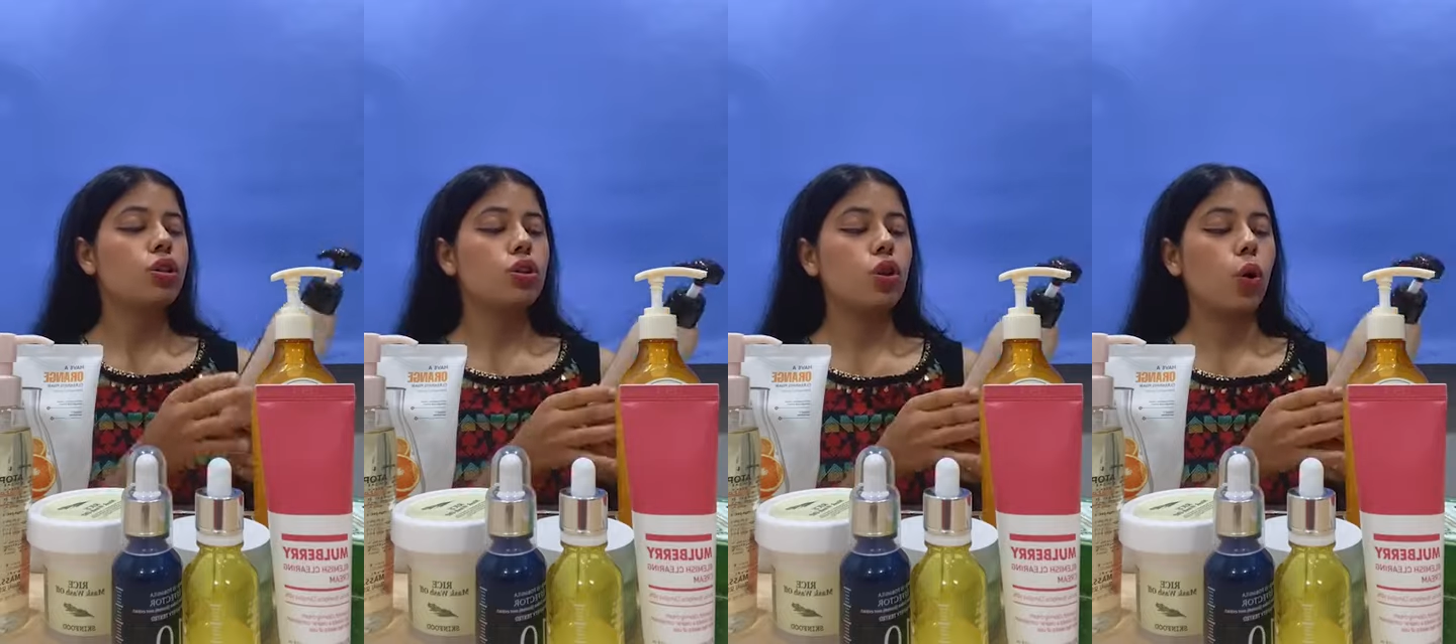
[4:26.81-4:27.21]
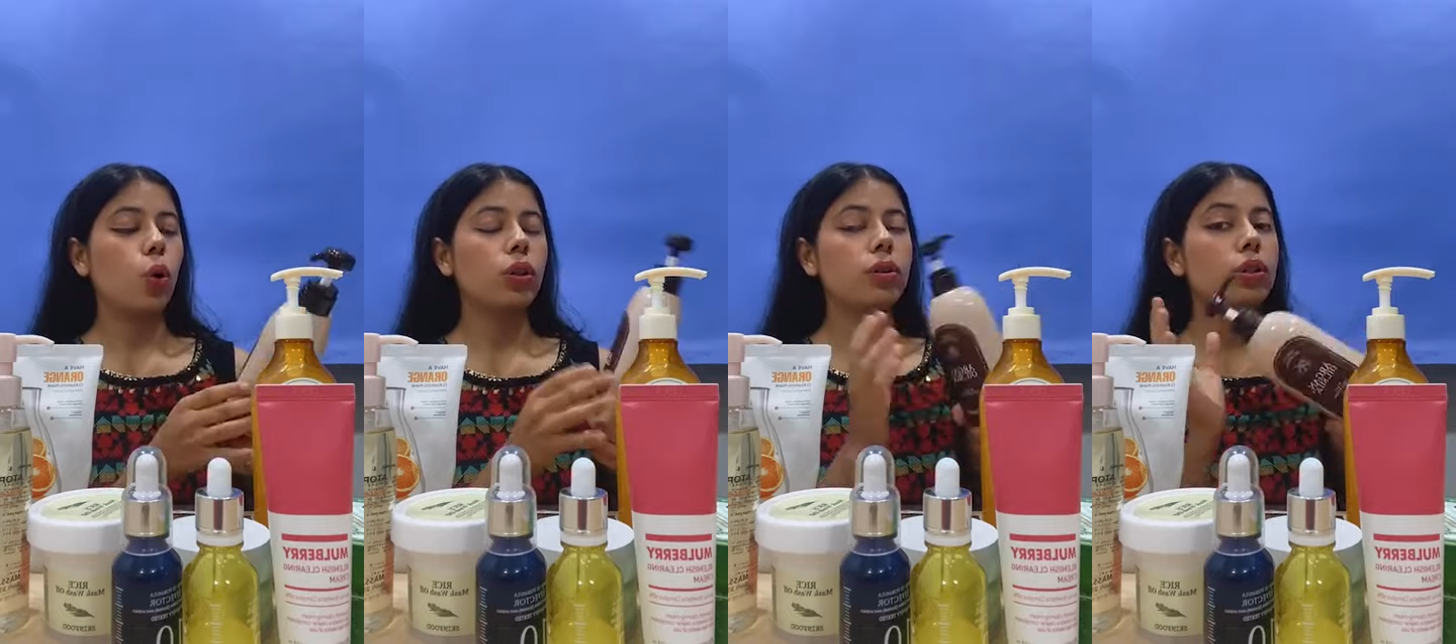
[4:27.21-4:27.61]

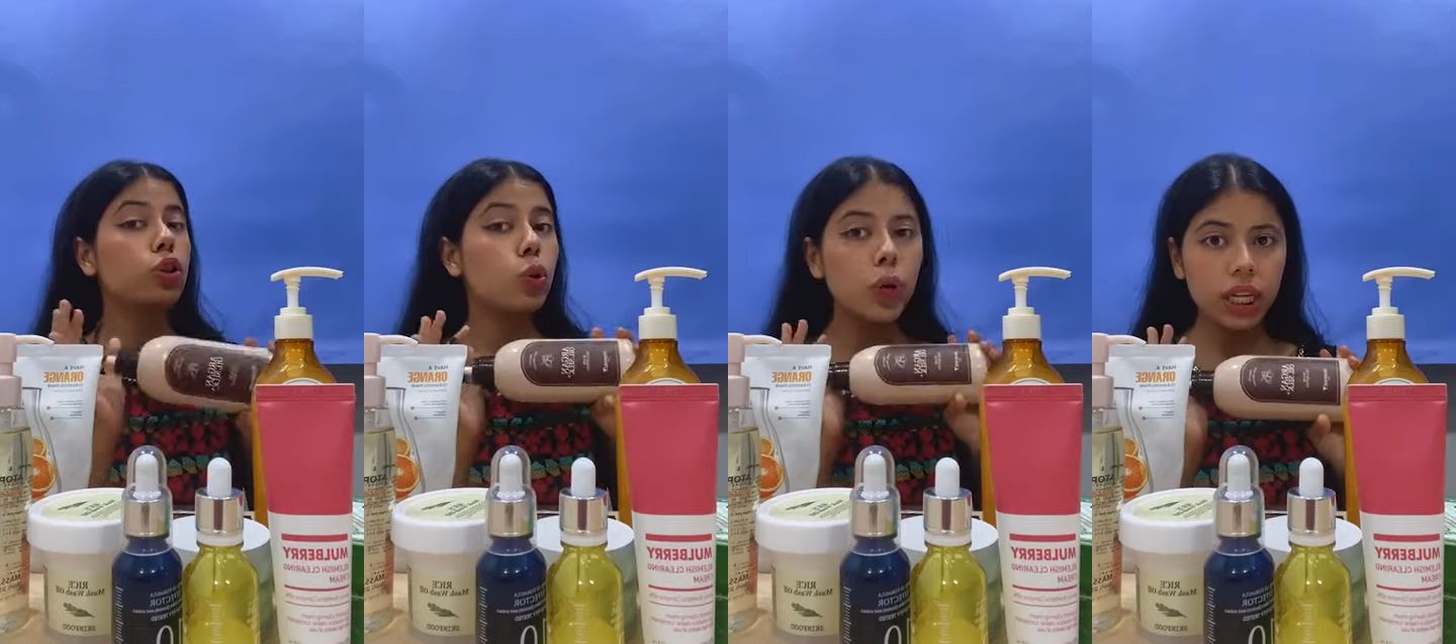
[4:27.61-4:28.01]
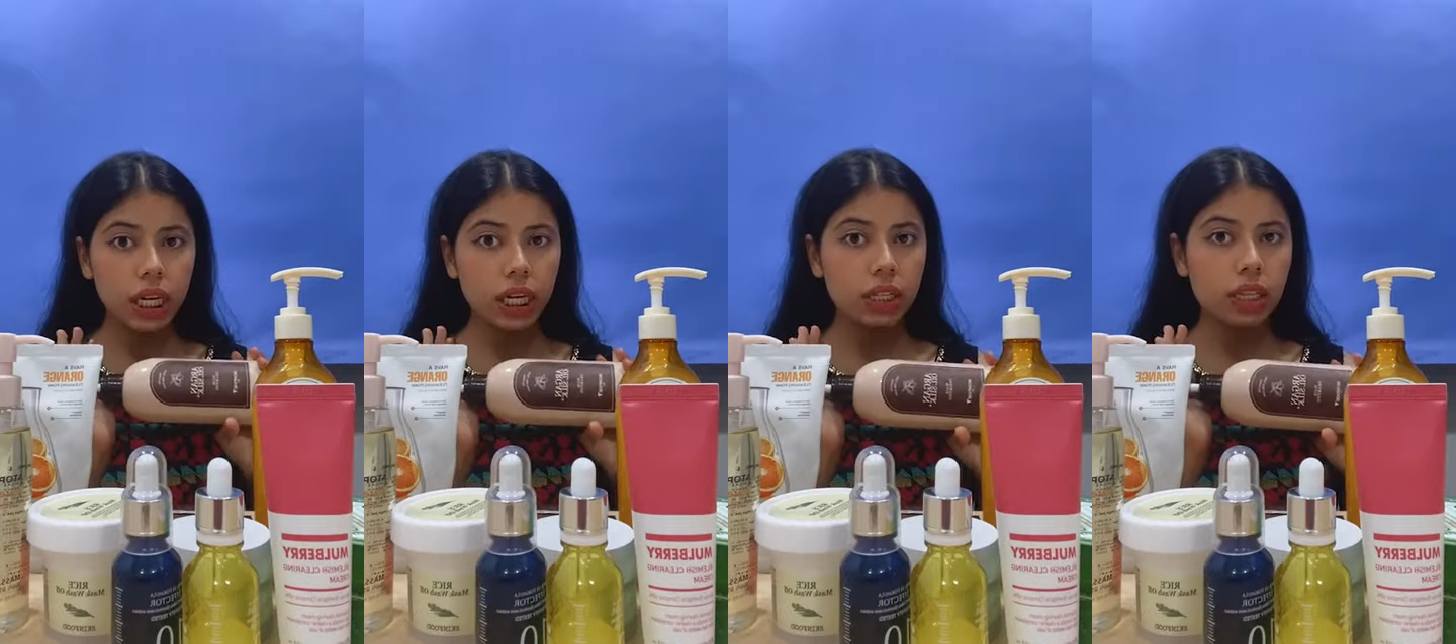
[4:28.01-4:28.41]
So the two
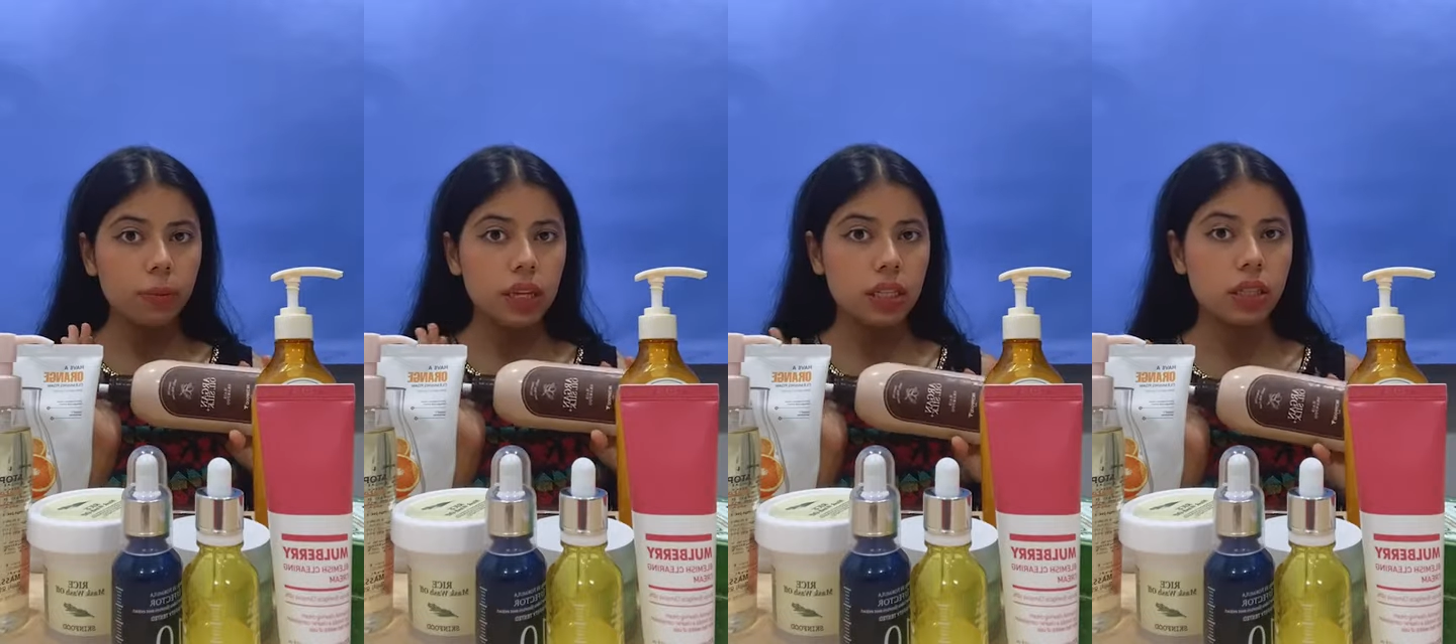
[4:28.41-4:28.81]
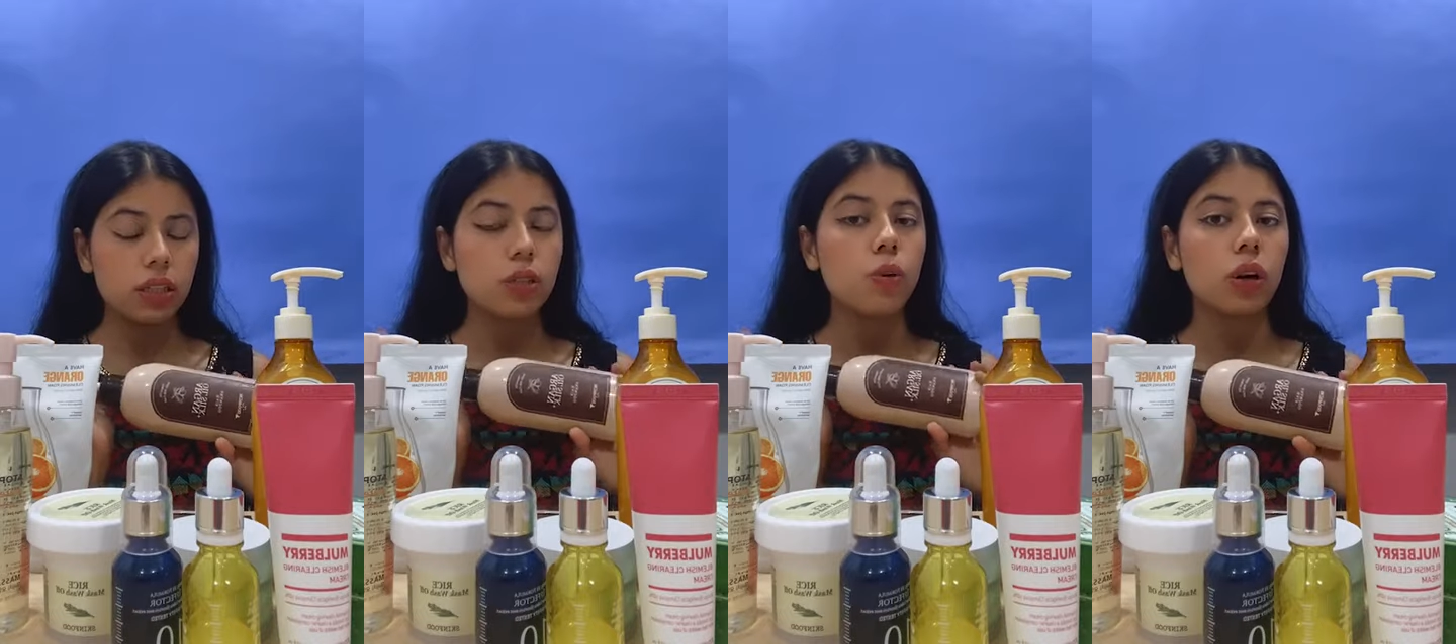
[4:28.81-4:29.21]
ingredients are present
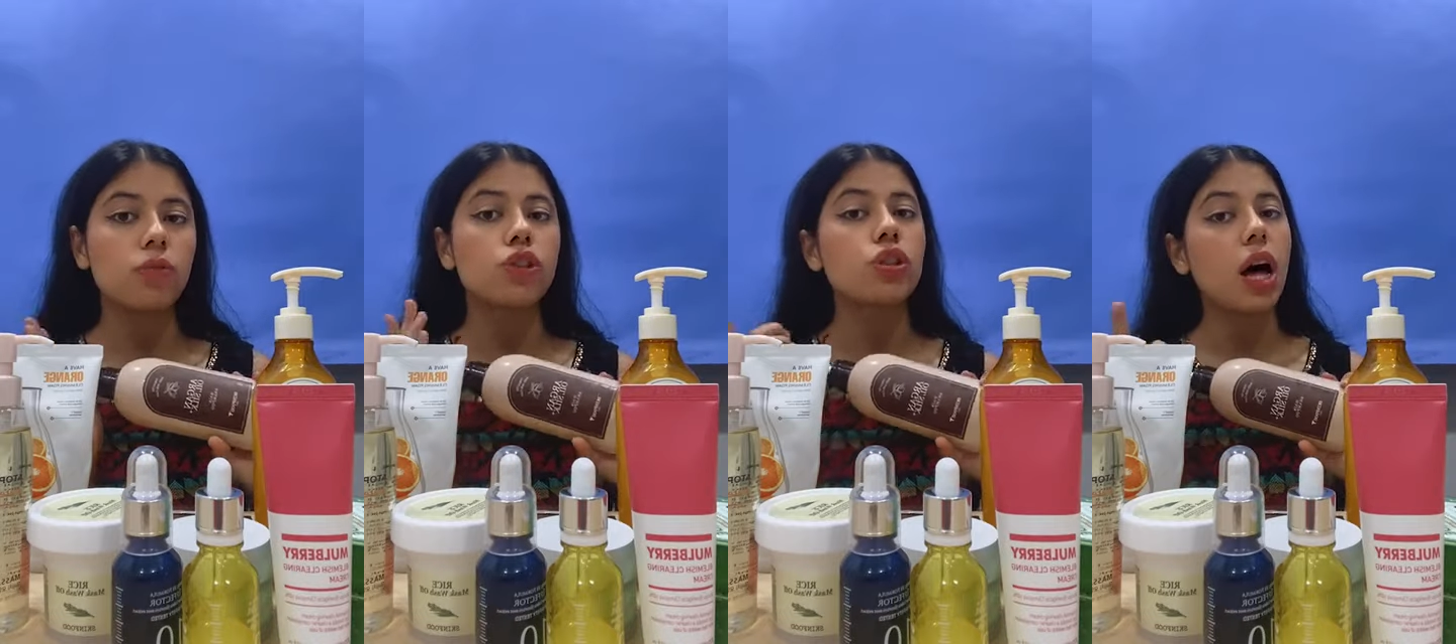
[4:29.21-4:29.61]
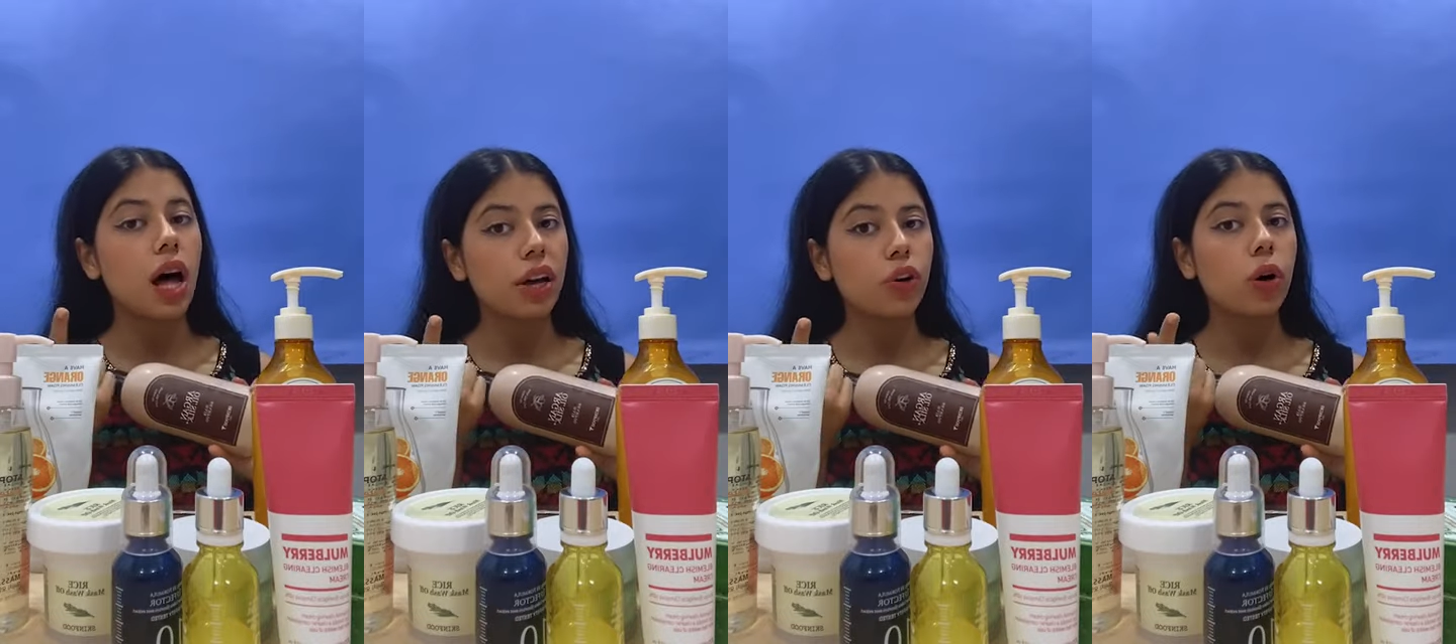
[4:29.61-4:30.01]
in this product, which is
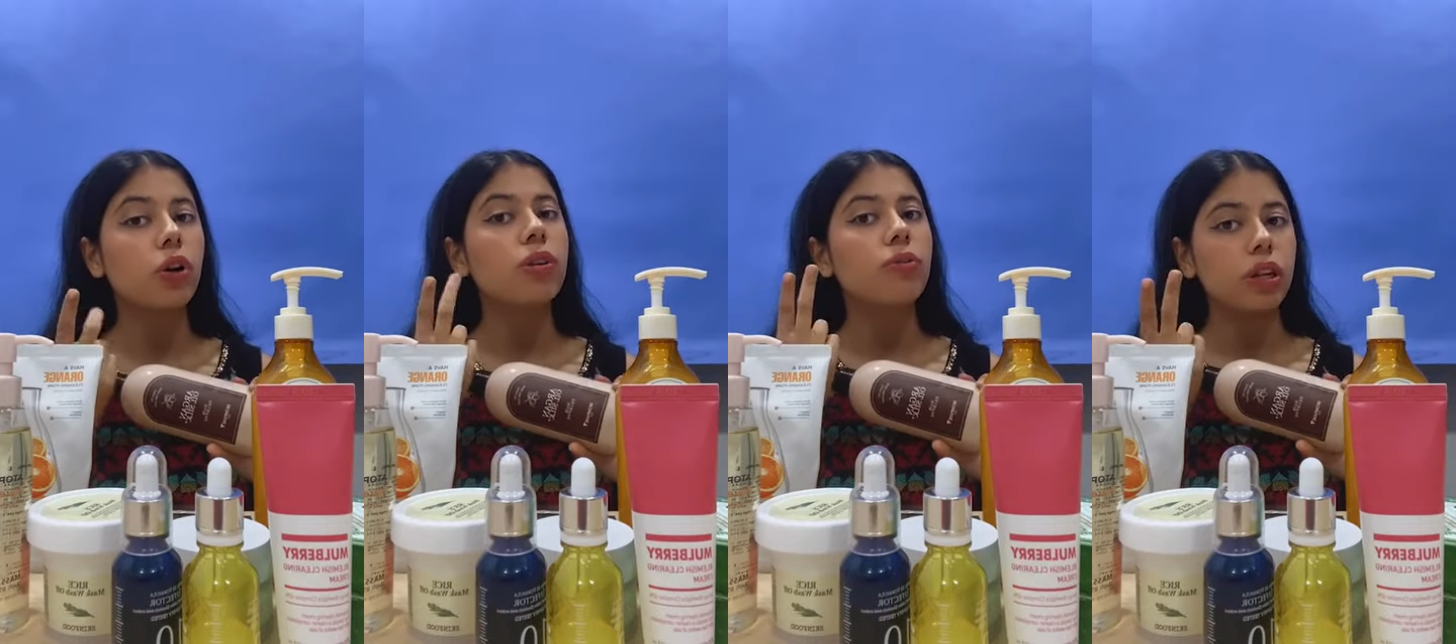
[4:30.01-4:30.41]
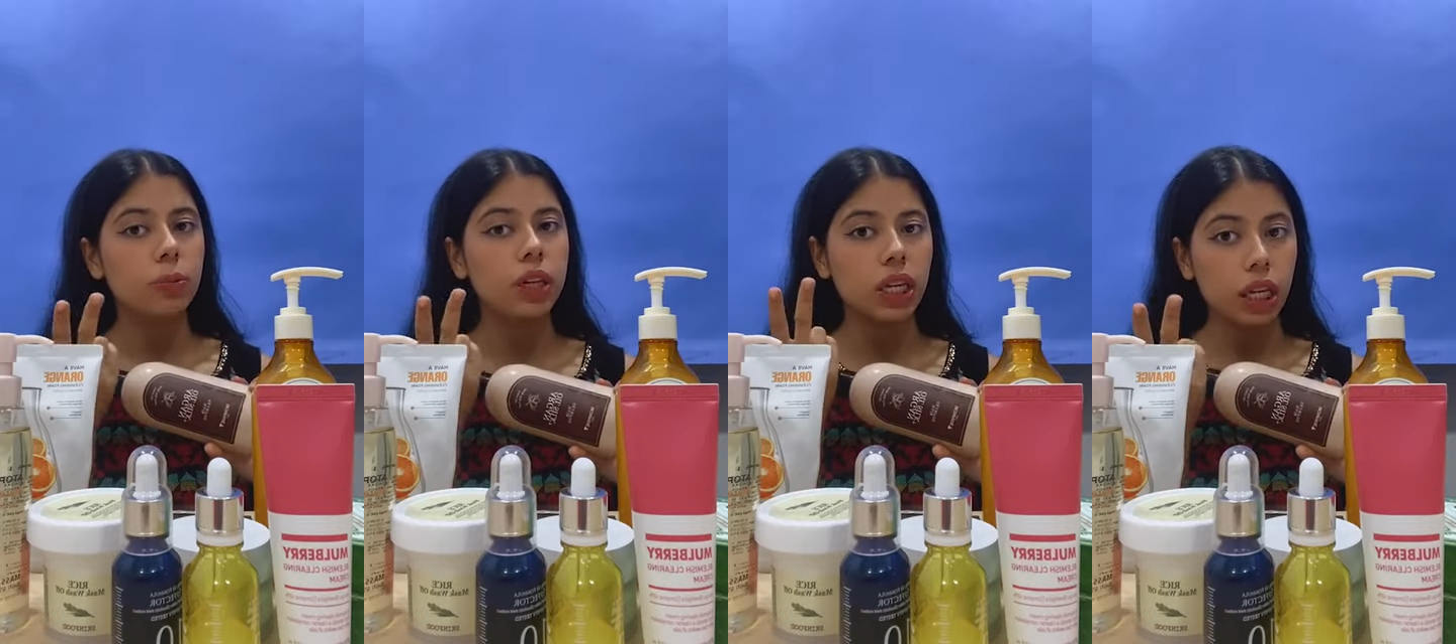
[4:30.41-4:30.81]
argan oil and
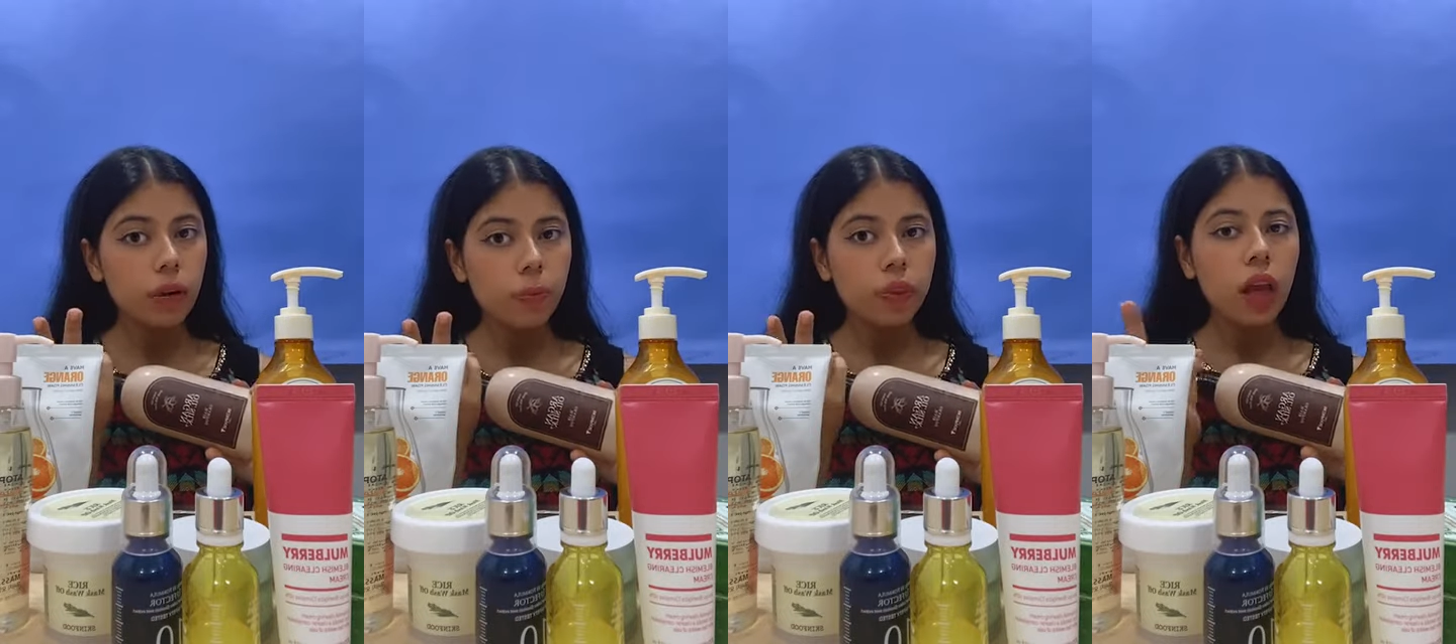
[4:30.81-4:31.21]
vitamin E.